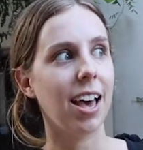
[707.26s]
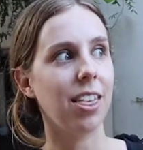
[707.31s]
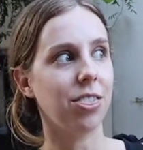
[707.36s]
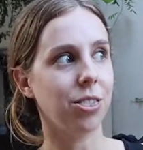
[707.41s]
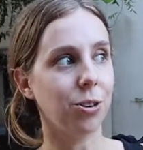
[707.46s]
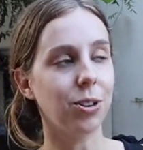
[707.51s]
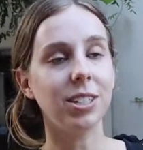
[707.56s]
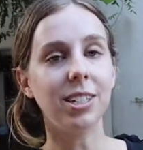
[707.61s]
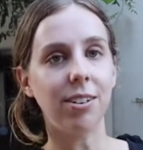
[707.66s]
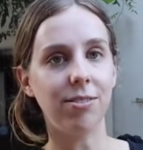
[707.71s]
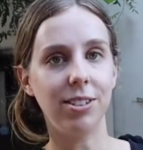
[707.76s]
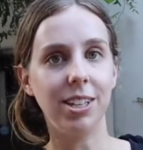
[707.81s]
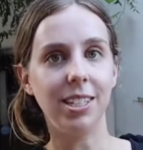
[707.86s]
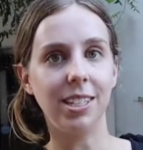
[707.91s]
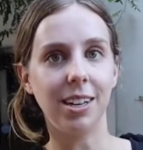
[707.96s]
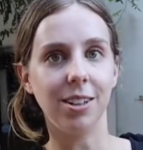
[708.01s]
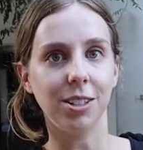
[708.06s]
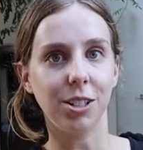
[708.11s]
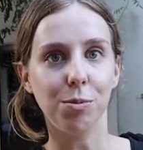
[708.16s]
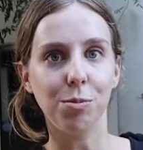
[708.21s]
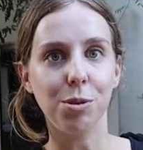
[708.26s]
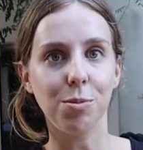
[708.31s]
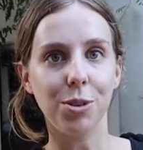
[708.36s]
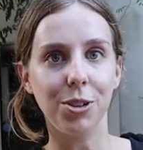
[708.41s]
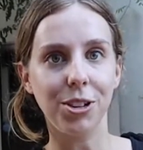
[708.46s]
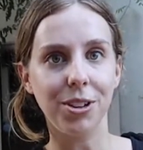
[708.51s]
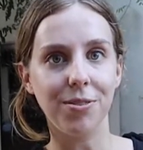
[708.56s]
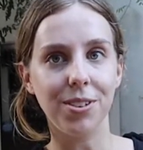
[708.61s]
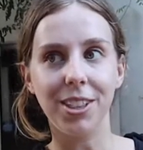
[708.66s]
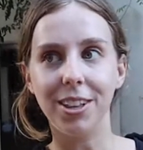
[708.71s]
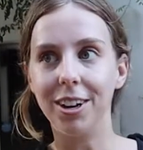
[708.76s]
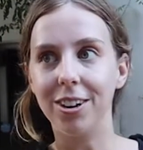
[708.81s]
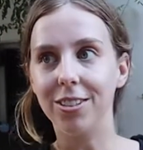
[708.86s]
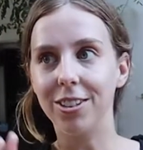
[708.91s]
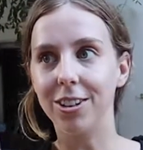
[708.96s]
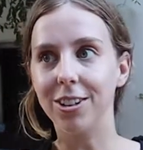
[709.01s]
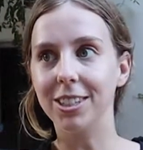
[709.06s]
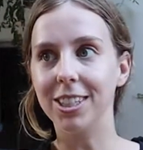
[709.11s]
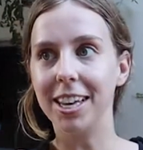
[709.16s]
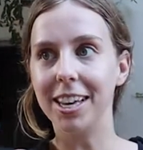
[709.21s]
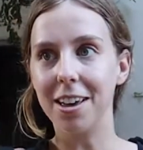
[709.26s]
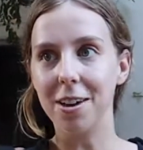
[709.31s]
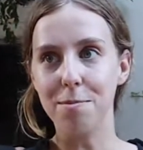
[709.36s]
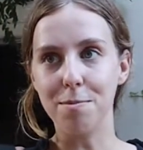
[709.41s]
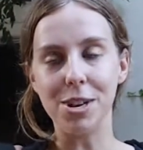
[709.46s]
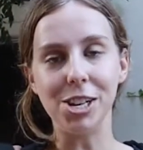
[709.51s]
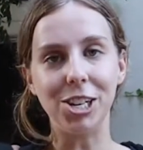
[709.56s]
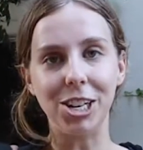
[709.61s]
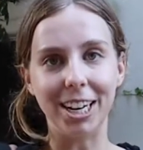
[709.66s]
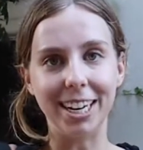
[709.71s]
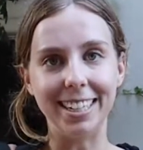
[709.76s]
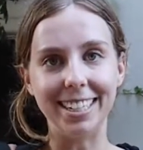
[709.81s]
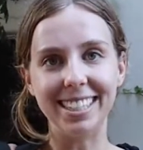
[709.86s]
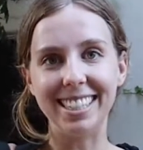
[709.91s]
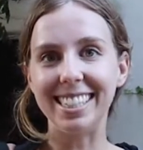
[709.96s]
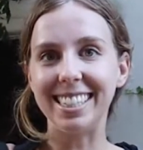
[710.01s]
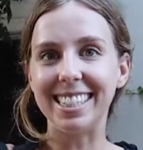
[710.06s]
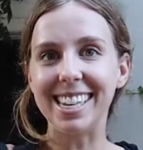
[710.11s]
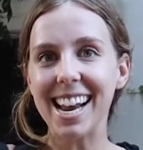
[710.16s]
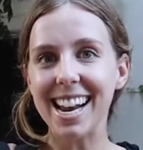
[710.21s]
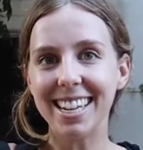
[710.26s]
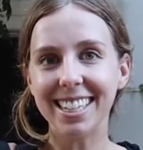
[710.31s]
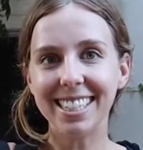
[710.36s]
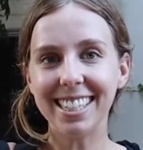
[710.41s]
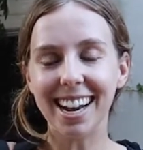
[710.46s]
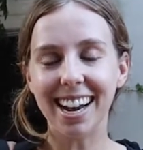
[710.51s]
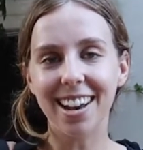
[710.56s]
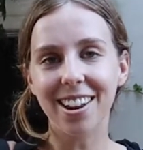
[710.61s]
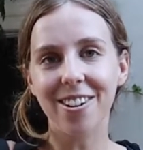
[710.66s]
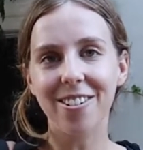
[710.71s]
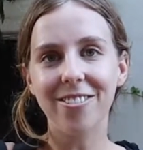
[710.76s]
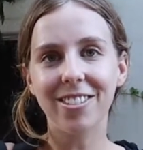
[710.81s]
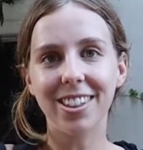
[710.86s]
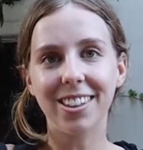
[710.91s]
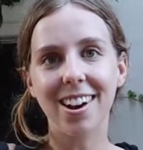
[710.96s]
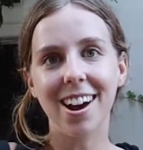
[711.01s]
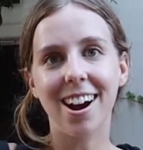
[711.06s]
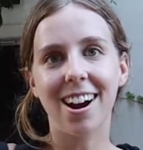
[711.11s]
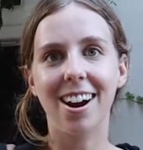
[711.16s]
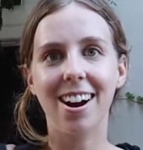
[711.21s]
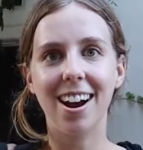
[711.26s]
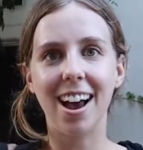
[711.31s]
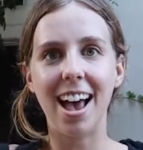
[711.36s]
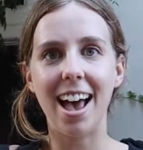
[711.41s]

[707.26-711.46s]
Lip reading: You can definitely tell some people live in there. There's like a Michigan State sign over there,